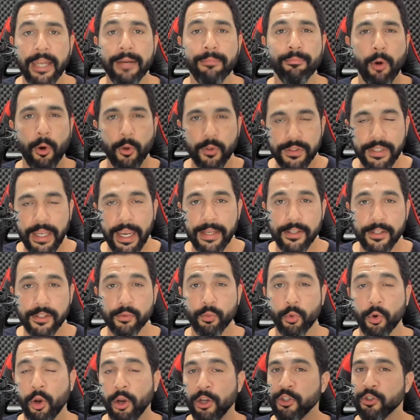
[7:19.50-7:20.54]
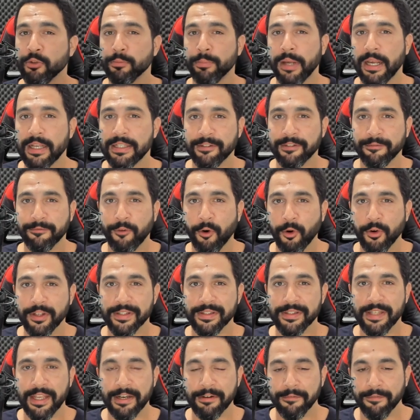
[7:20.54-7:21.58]
In most cases, we're going to pass the 40
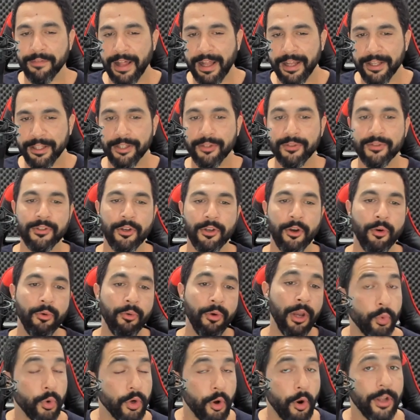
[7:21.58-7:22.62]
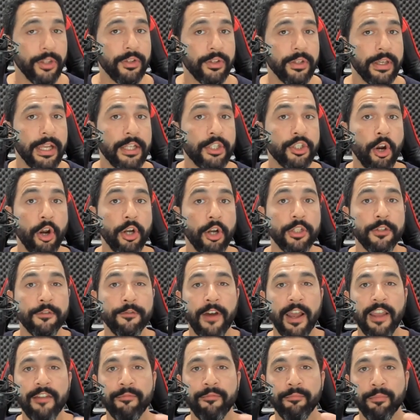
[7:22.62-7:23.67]
cent value, so we're going to get charged
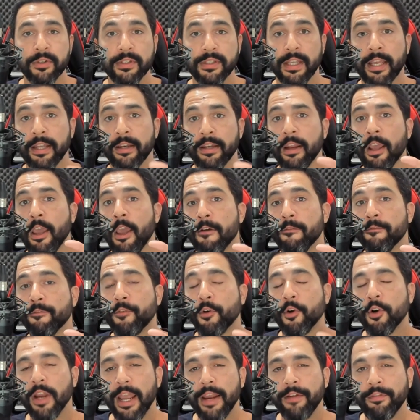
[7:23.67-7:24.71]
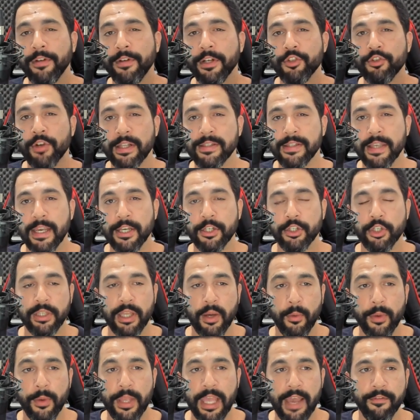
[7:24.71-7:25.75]
5% for every transaction
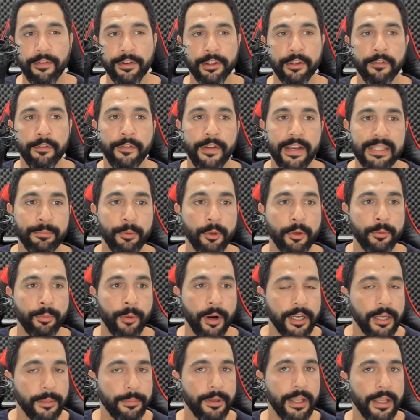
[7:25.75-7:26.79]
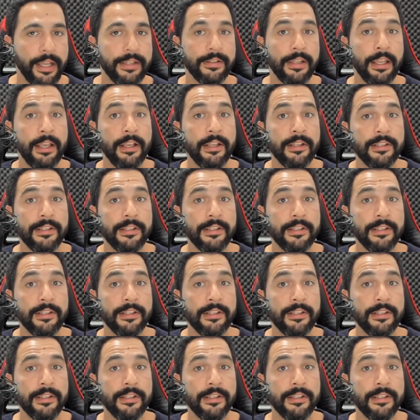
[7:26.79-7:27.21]
that we have on the Facebook Marketplace.